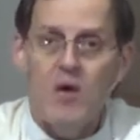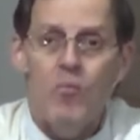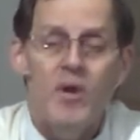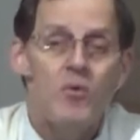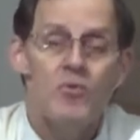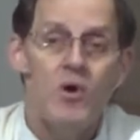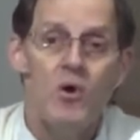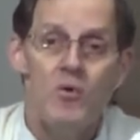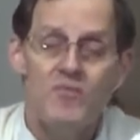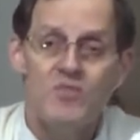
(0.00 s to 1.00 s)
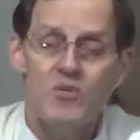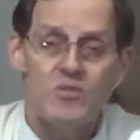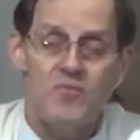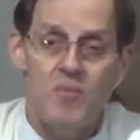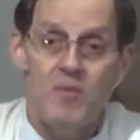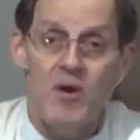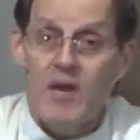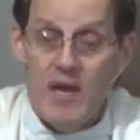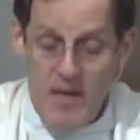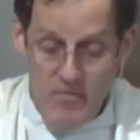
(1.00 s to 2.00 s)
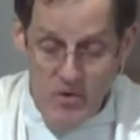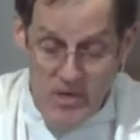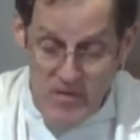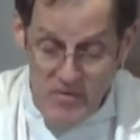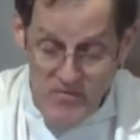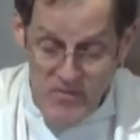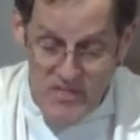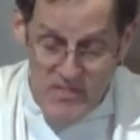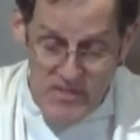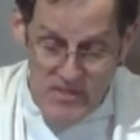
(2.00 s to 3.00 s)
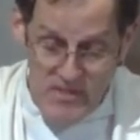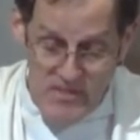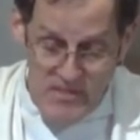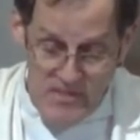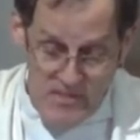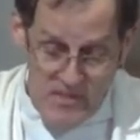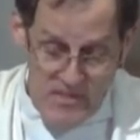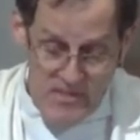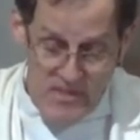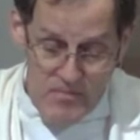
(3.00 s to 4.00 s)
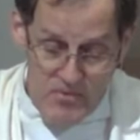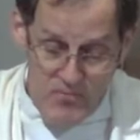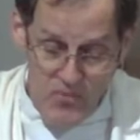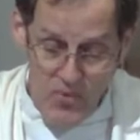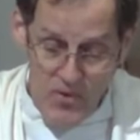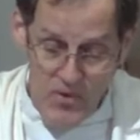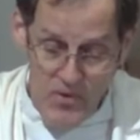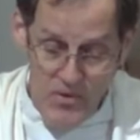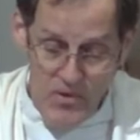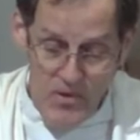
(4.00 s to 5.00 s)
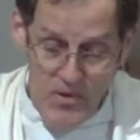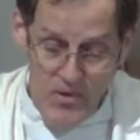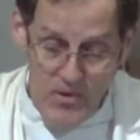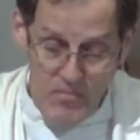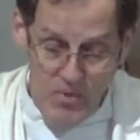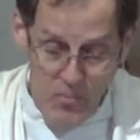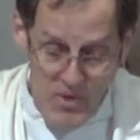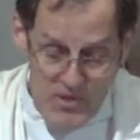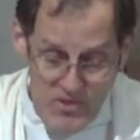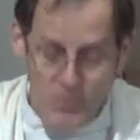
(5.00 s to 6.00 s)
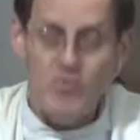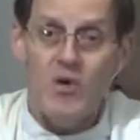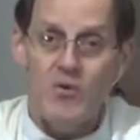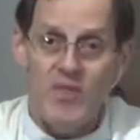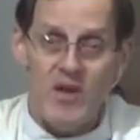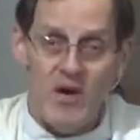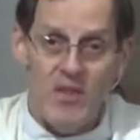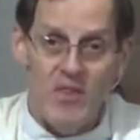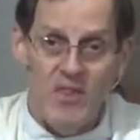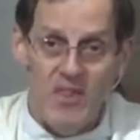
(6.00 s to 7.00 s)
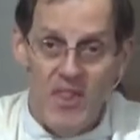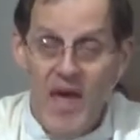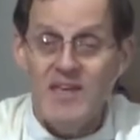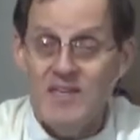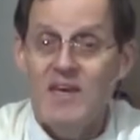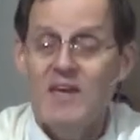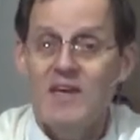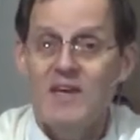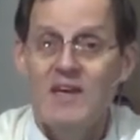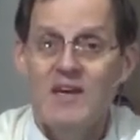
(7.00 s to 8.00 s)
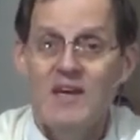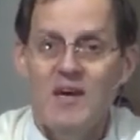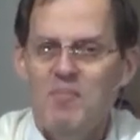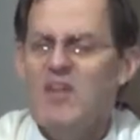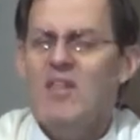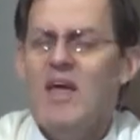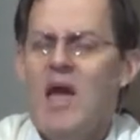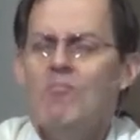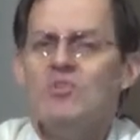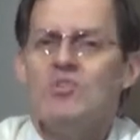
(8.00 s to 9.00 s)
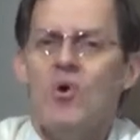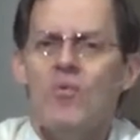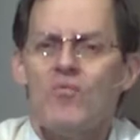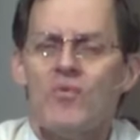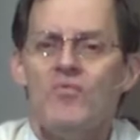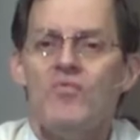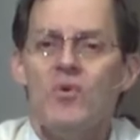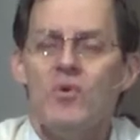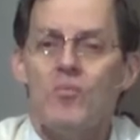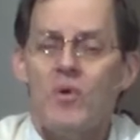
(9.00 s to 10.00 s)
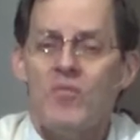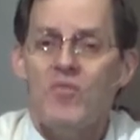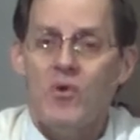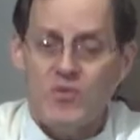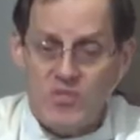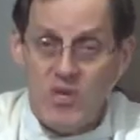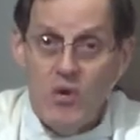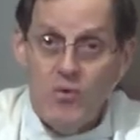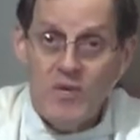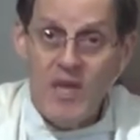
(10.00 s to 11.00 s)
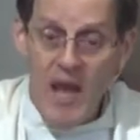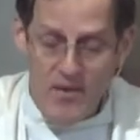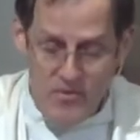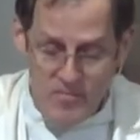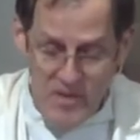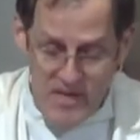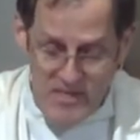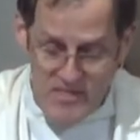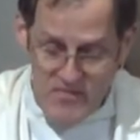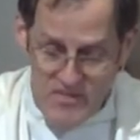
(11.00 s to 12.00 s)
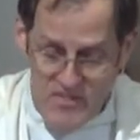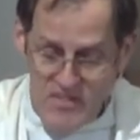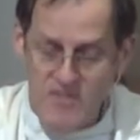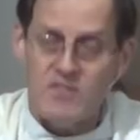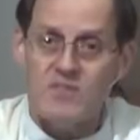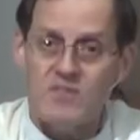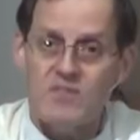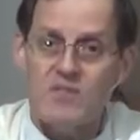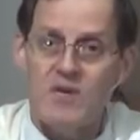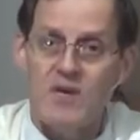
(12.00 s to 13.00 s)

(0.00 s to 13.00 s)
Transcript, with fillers: We don't know if Joseph and Mary had ever even visited the, the city before, but we do know that on that day, Bethlehem was overfull with folks who had gathered because of the census.